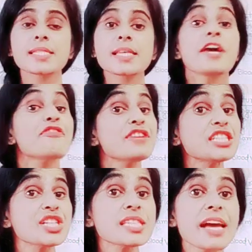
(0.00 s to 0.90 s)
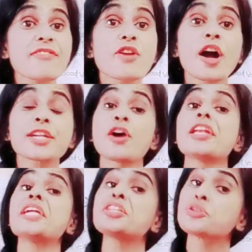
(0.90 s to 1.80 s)
Fishes have got
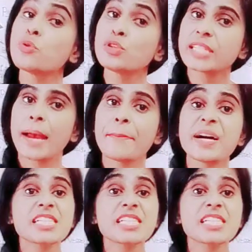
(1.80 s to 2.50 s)
only 2 chambers